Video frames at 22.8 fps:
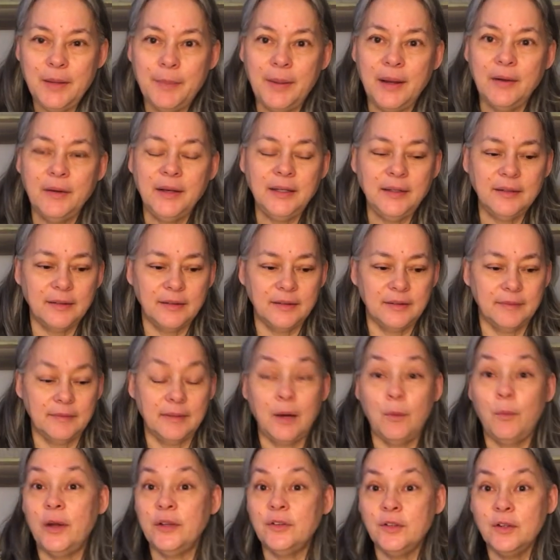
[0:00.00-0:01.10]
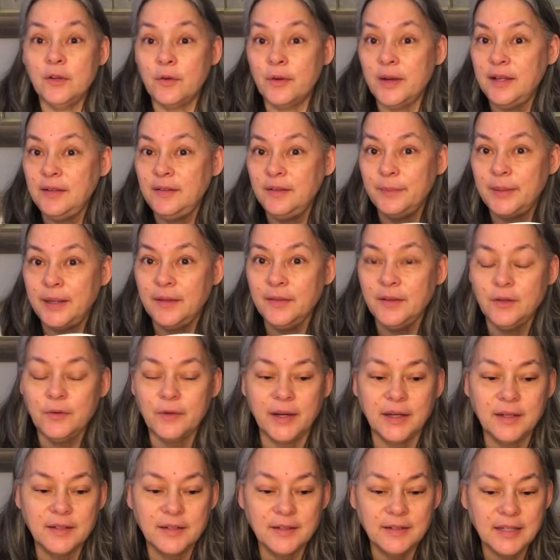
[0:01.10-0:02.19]
about it. I wasn't crazy about the
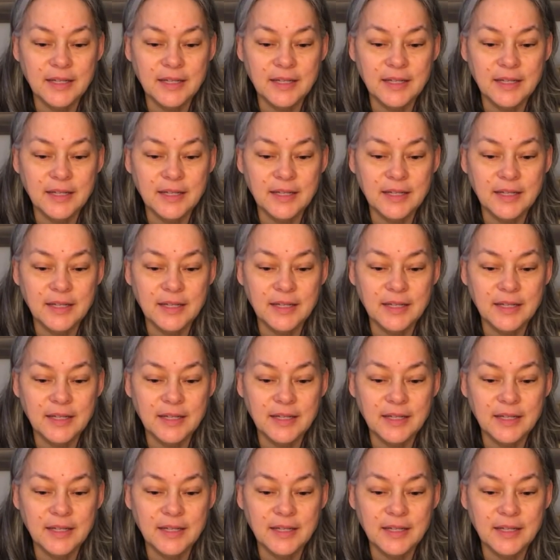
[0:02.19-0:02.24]
director.